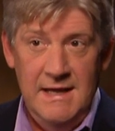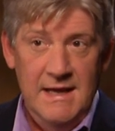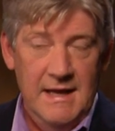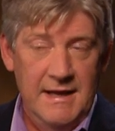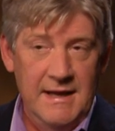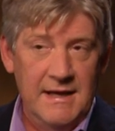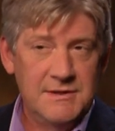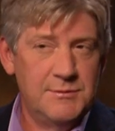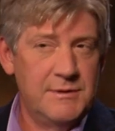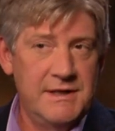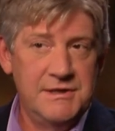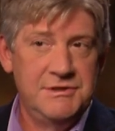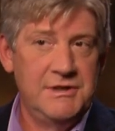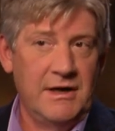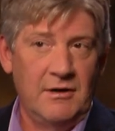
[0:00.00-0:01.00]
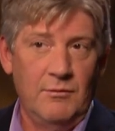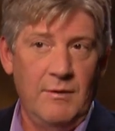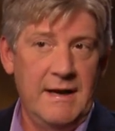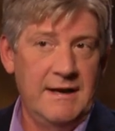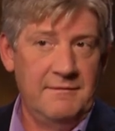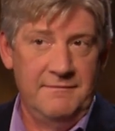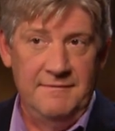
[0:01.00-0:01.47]
Mm-hmm. And that's where they
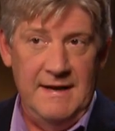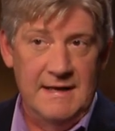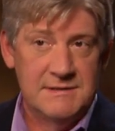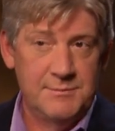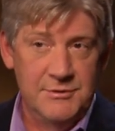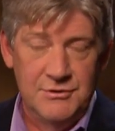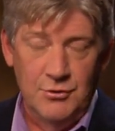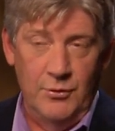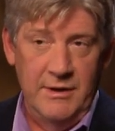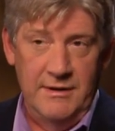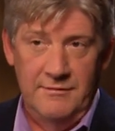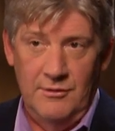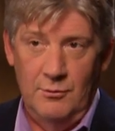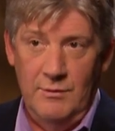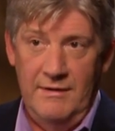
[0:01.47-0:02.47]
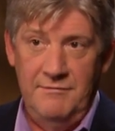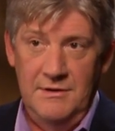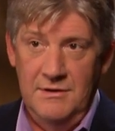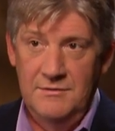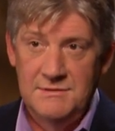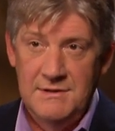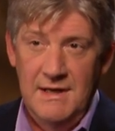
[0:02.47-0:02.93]
generate the vast majority of their
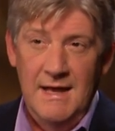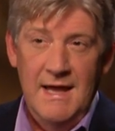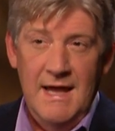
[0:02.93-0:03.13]
revenues.